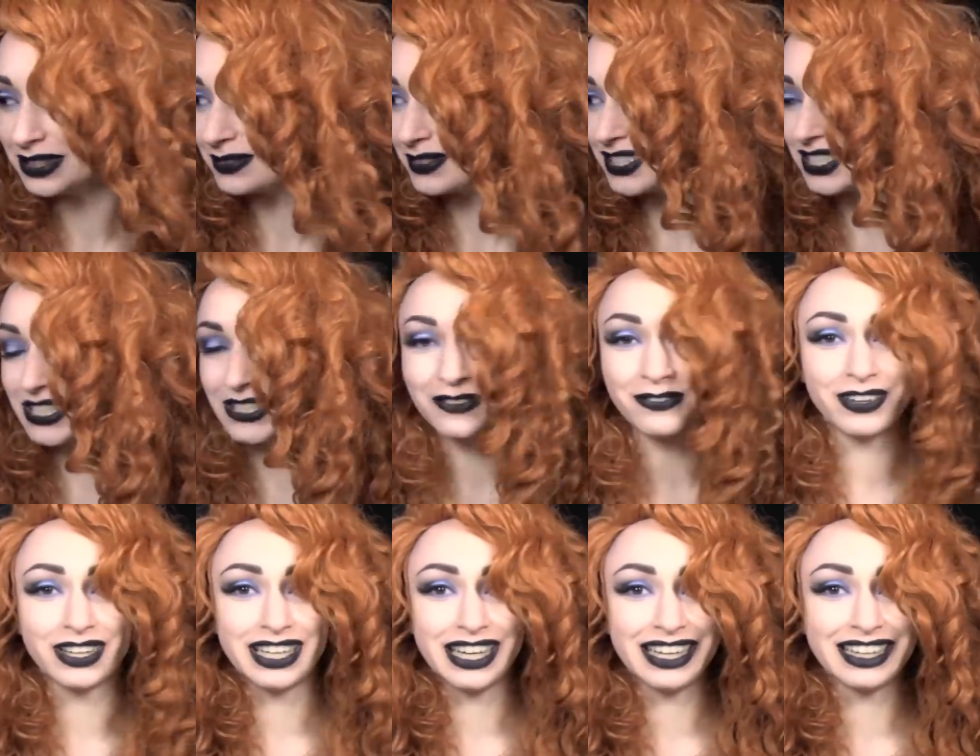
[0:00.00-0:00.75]
It was just
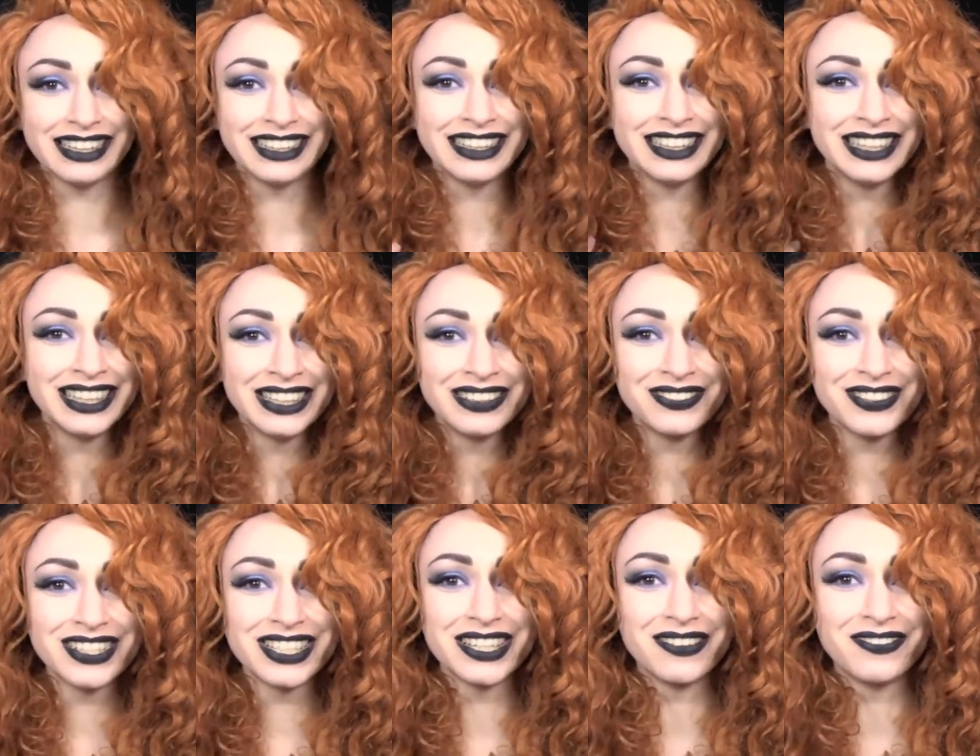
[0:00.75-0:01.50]
funny
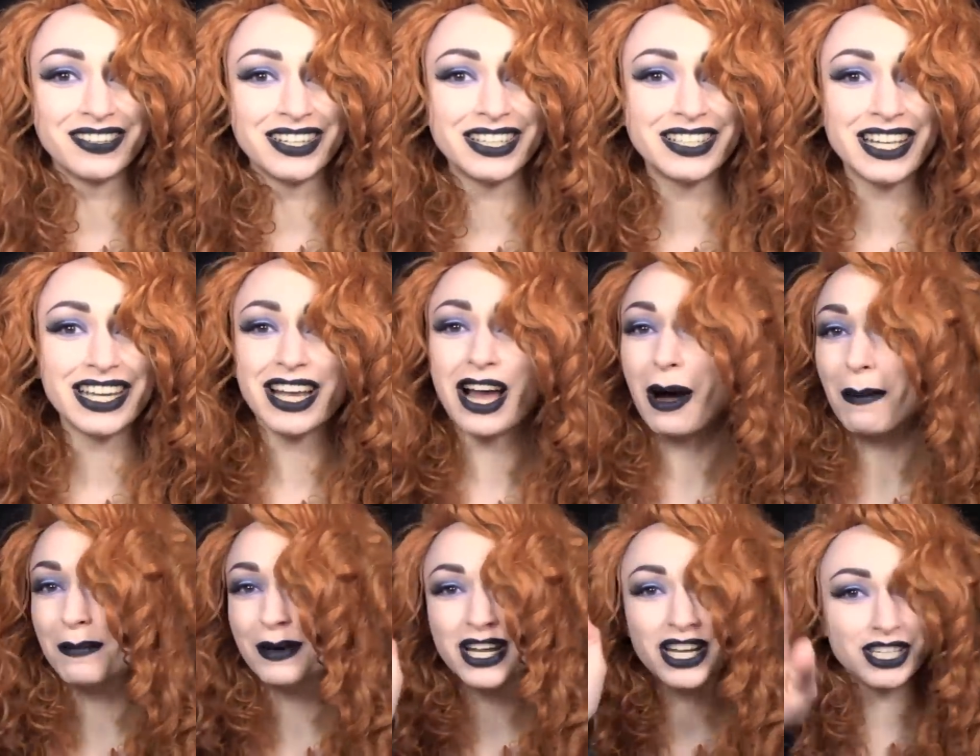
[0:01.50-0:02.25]
for someone to say,
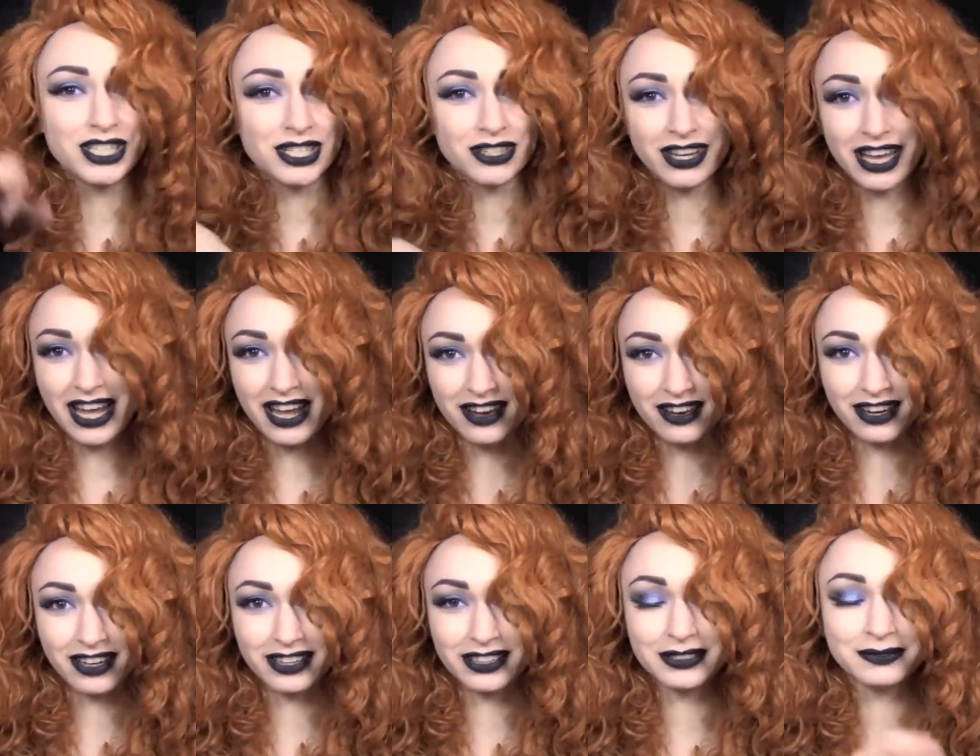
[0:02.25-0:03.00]
"God bless your hair,
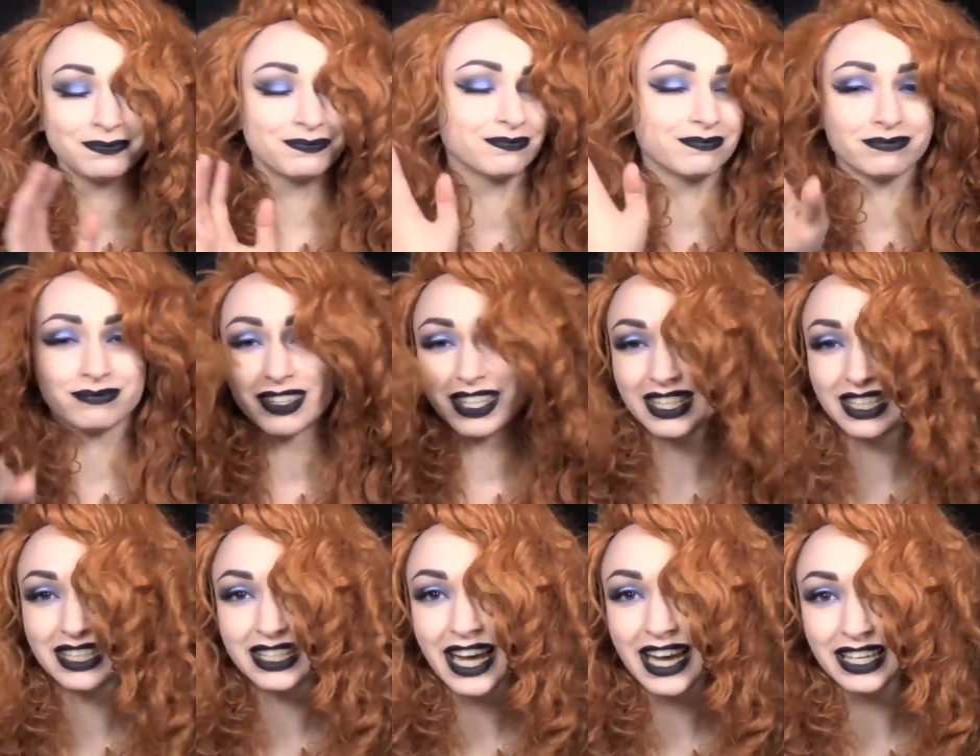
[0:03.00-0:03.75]
girl." Mm,
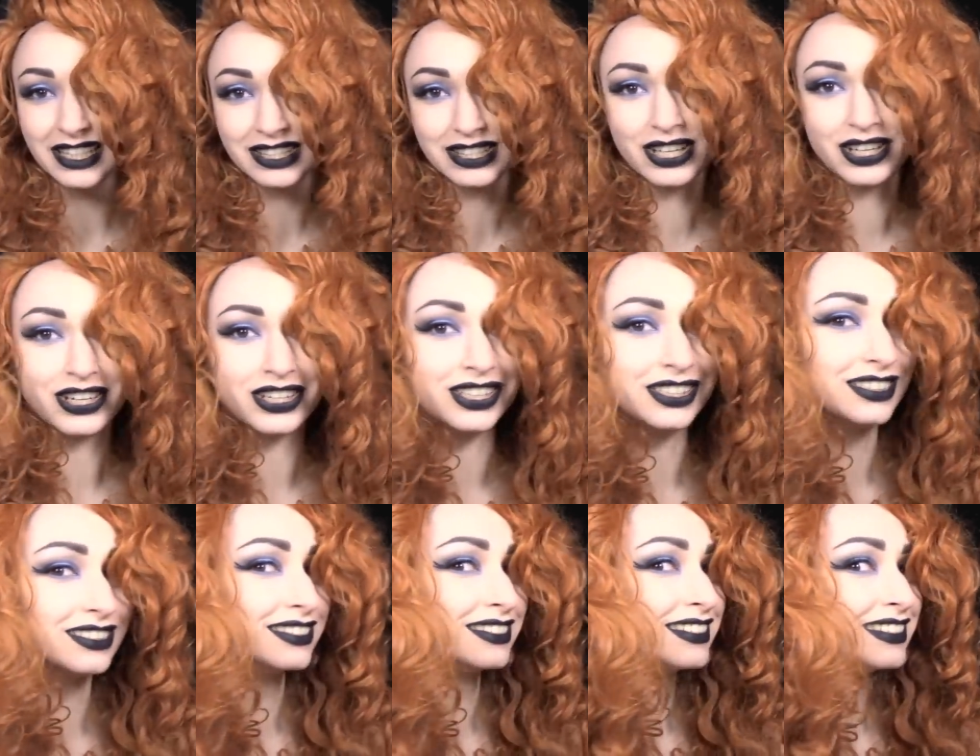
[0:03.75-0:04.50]
yes, girl.